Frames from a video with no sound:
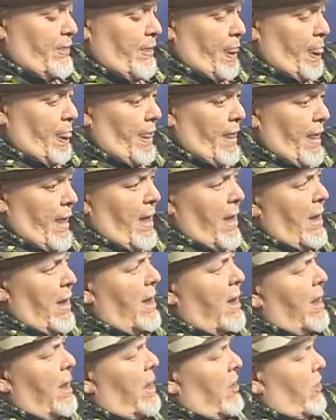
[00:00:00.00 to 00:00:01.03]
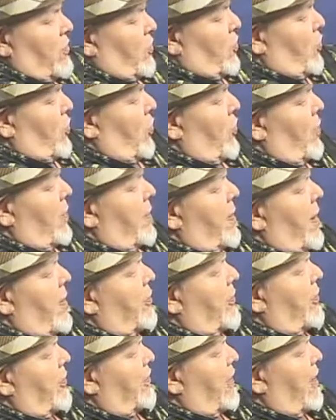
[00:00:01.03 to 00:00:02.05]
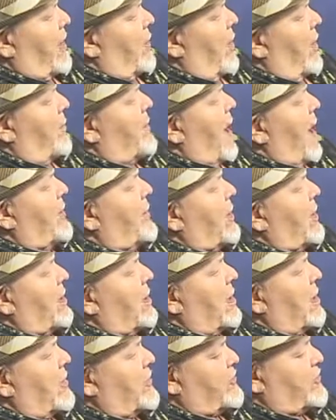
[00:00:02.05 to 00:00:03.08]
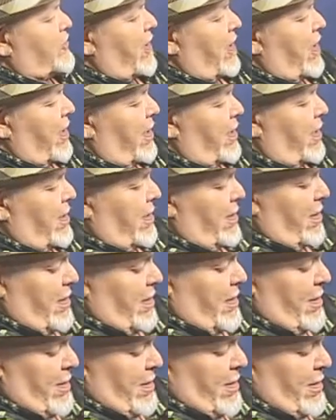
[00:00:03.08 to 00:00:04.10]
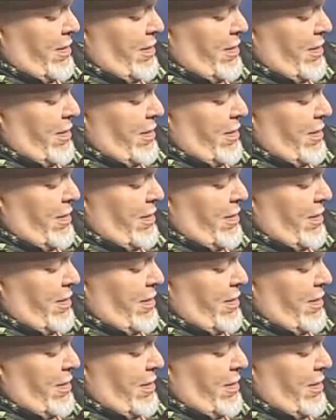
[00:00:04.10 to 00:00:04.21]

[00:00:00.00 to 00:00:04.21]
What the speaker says: You remember then what mama said.